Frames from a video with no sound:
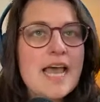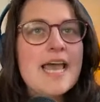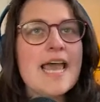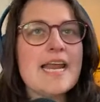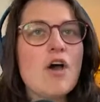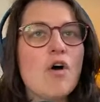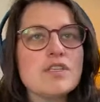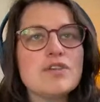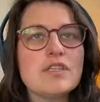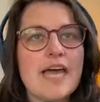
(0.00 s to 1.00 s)
And it
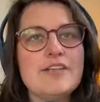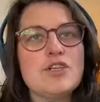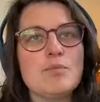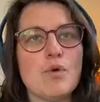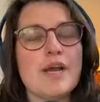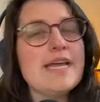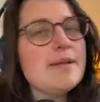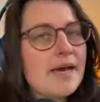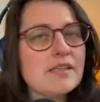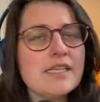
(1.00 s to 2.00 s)
also led to more
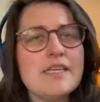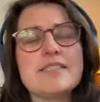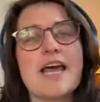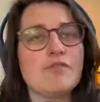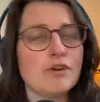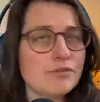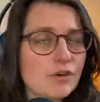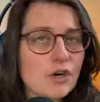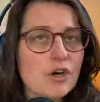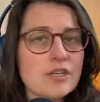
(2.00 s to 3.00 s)
inbound leads and
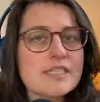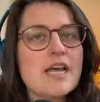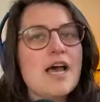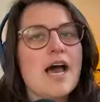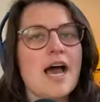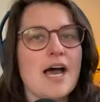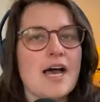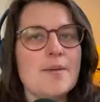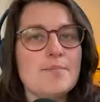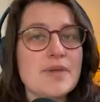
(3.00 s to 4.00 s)
referrals
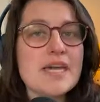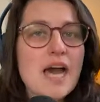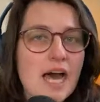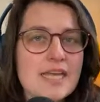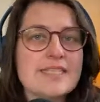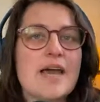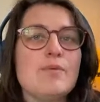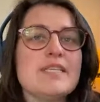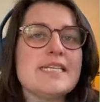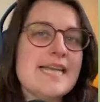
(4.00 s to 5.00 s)
because I
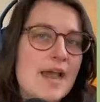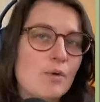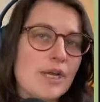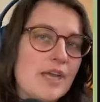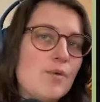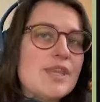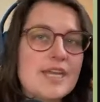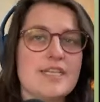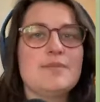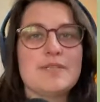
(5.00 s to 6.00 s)
was networking
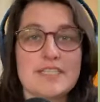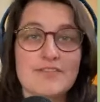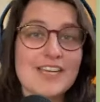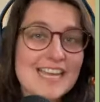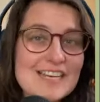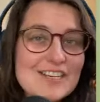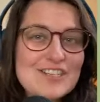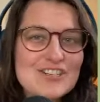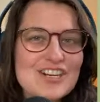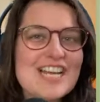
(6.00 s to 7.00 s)
within a specific
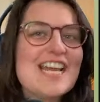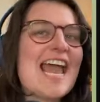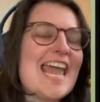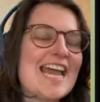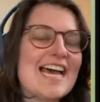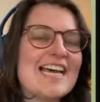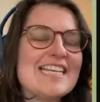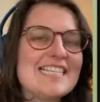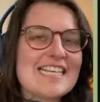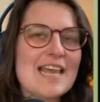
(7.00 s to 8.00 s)
industry,
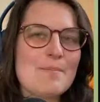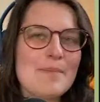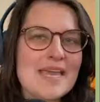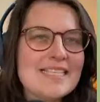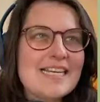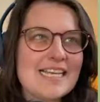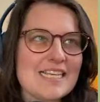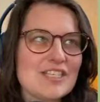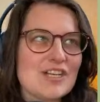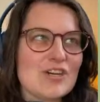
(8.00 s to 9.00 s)
and it makes it
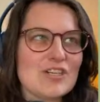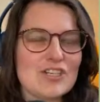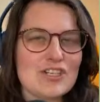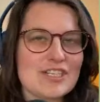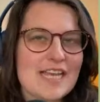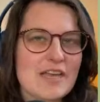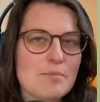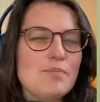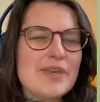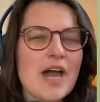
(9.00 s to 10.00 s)
easier to just like
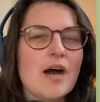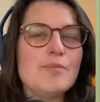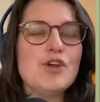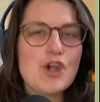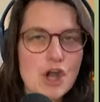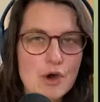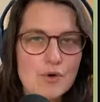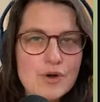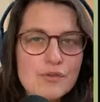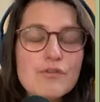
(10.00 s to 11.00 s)
become
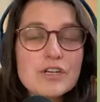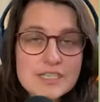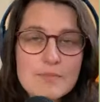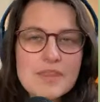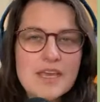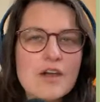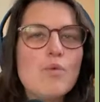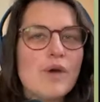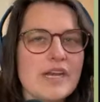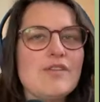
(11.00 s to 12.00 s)
known for something
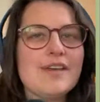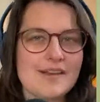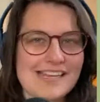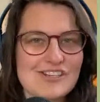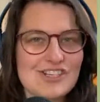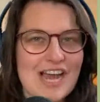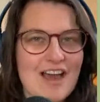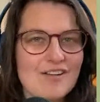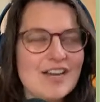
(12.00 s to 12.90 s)
when you can niche down.